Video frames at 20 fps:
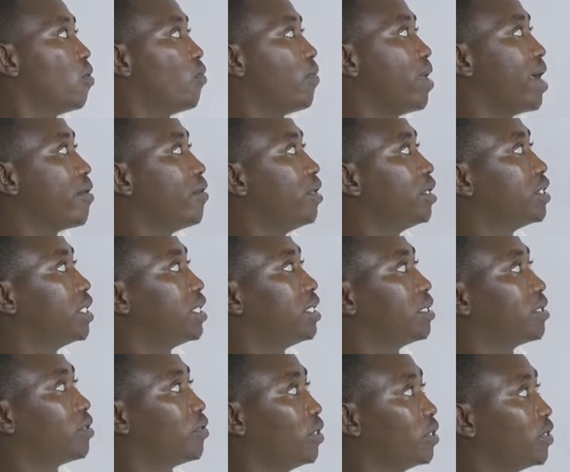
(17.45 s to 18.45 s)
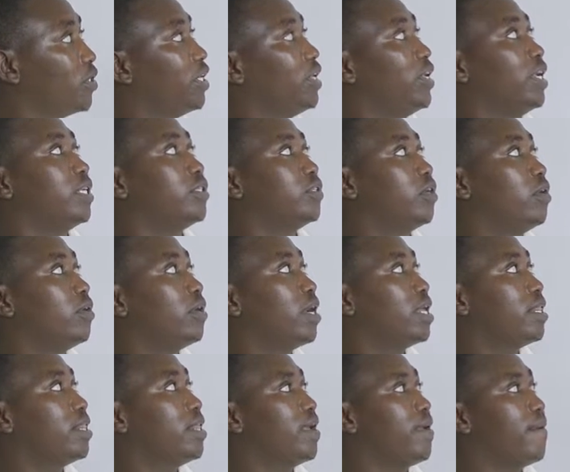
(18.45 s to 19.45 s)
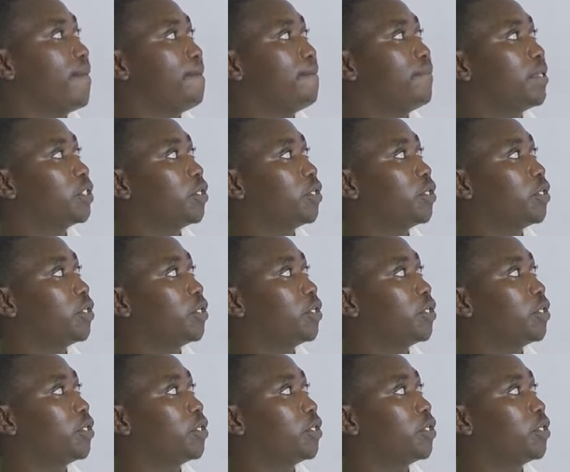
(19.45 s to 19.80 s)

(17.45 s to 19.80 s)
We are going to continue to look at the